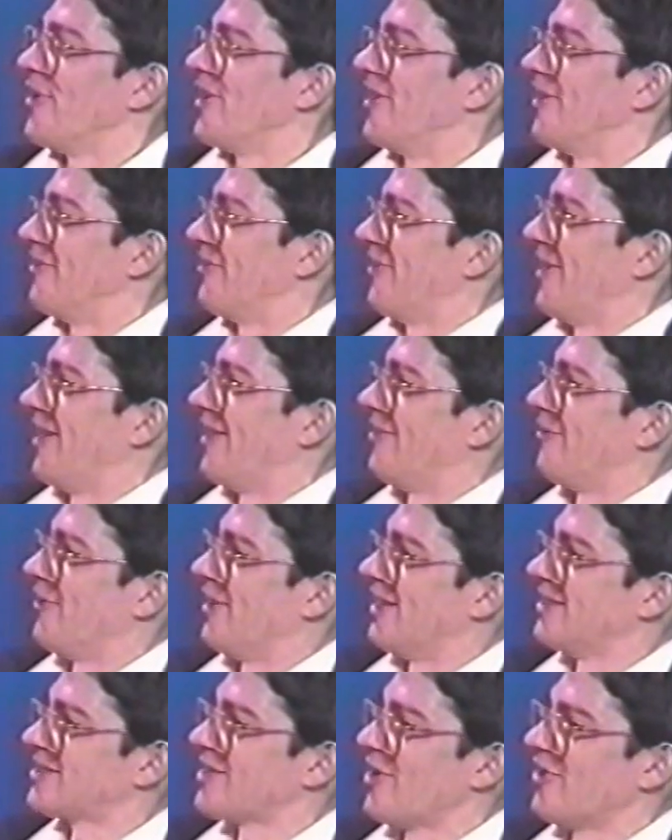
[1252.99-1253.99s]
well.
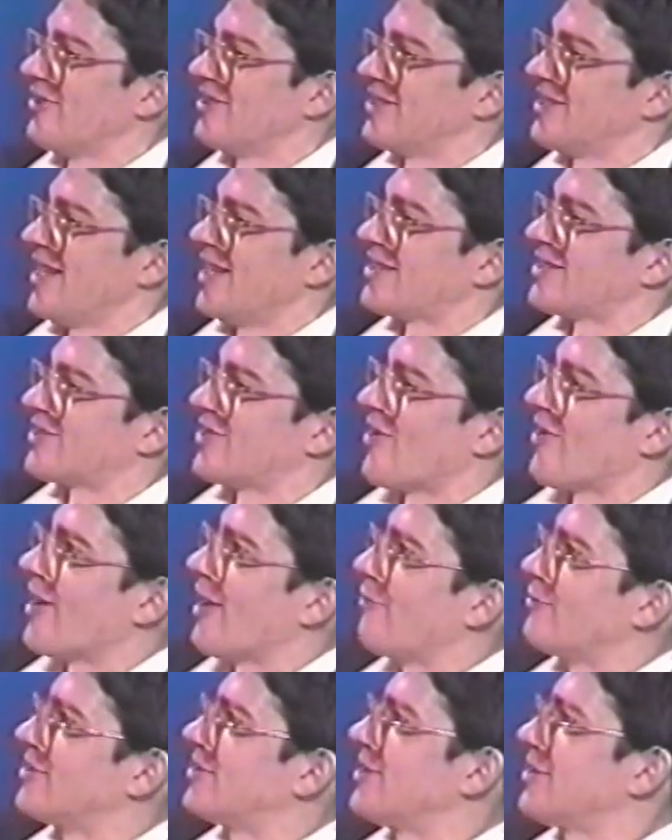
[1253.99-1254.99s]
Well, let's go to this next chart
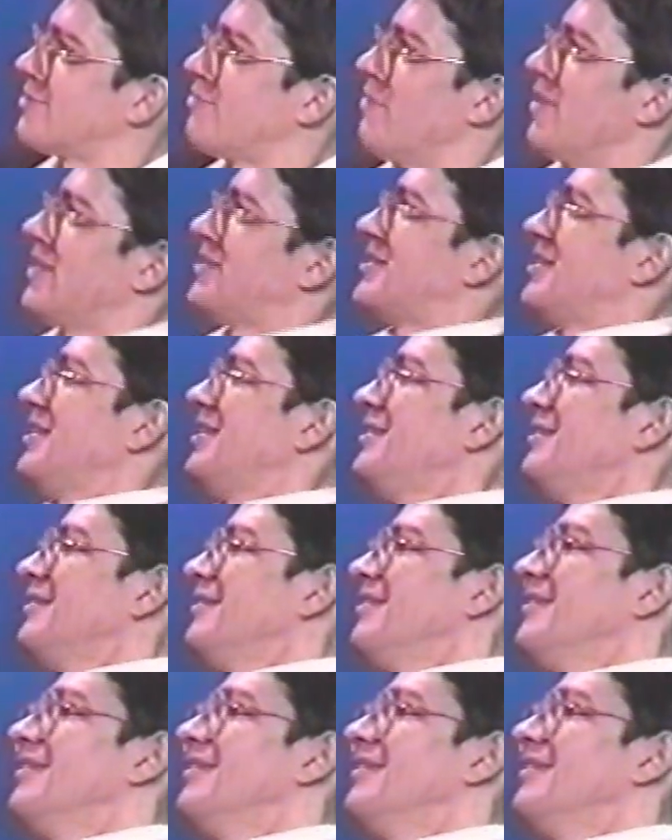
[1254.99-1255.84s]
I was just mentioning